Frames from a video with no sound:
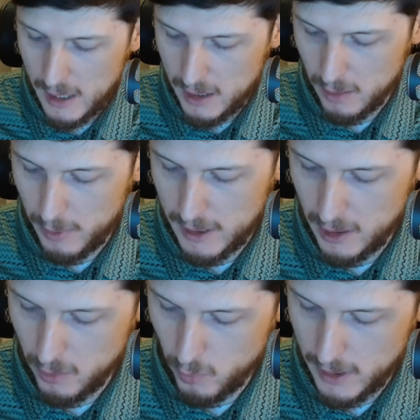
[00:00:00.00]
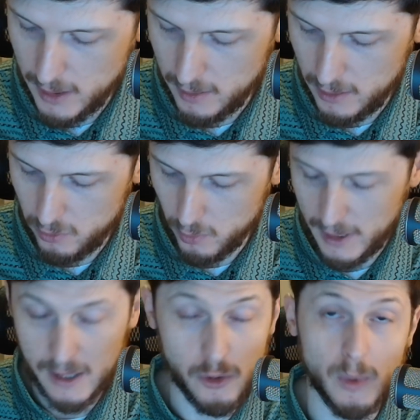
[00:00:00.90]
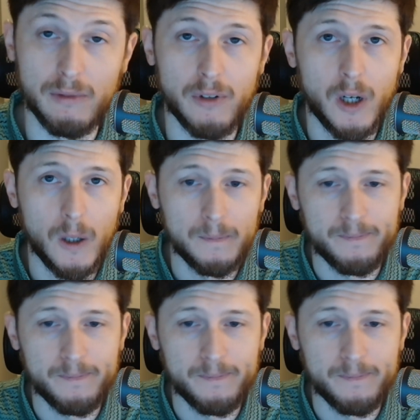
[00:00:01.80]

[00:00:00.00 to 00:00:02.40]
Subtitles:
depending on where in this range we fall.